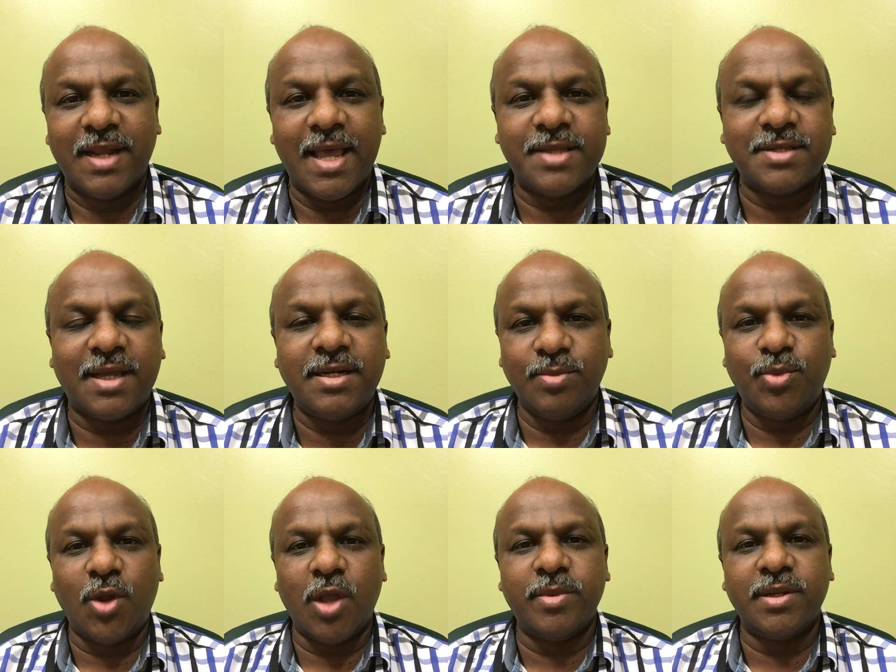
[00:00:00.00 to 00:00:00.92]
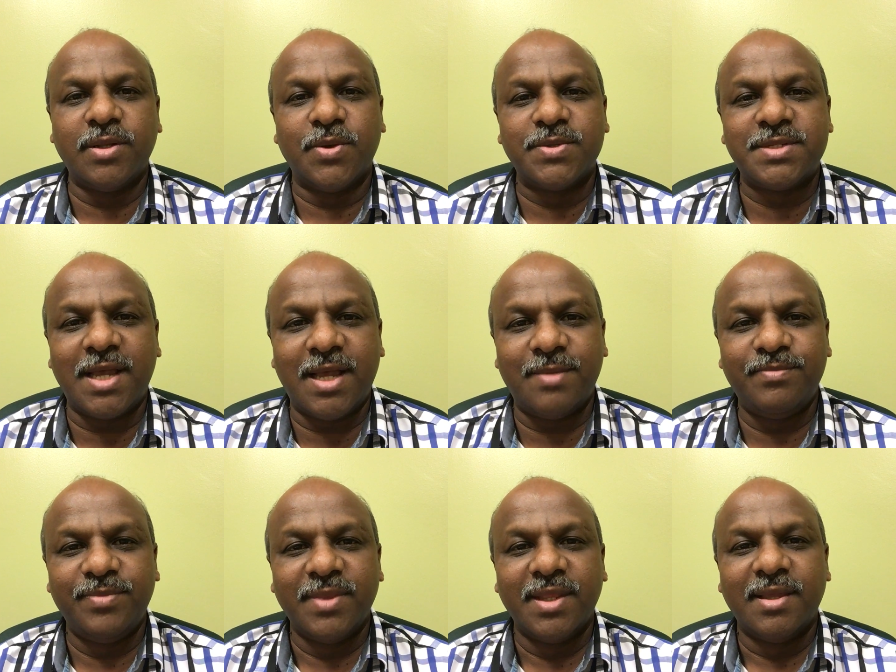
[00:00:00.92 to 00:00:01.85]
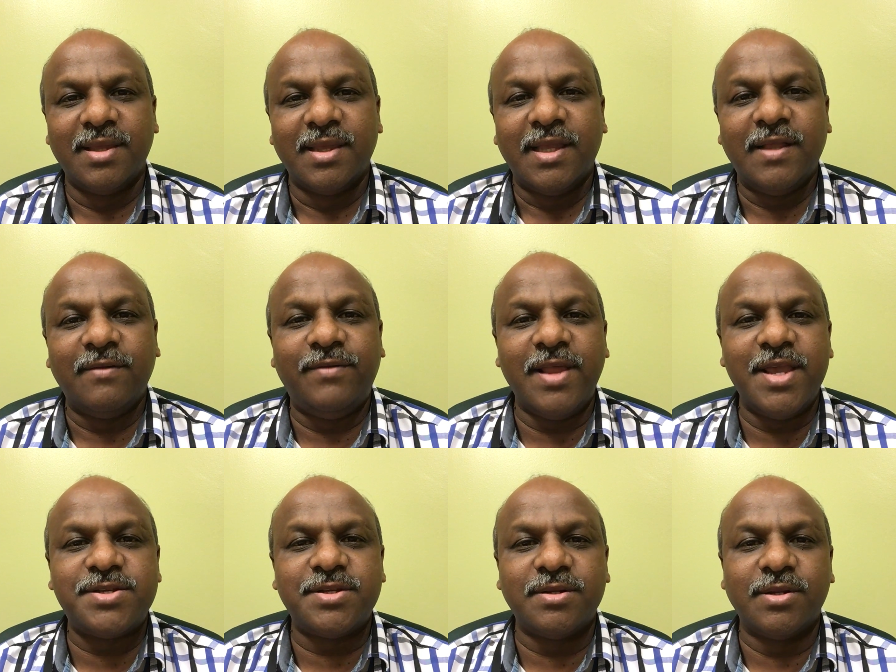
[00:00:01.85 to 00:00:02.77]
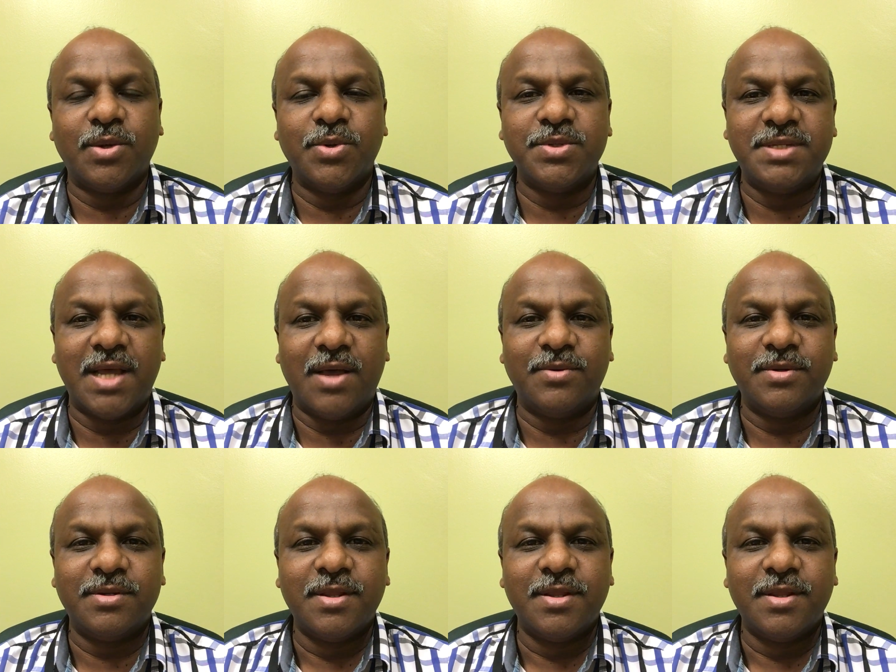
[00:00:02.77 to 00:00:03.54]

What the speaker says: As unemployment goes up, inflation goes down.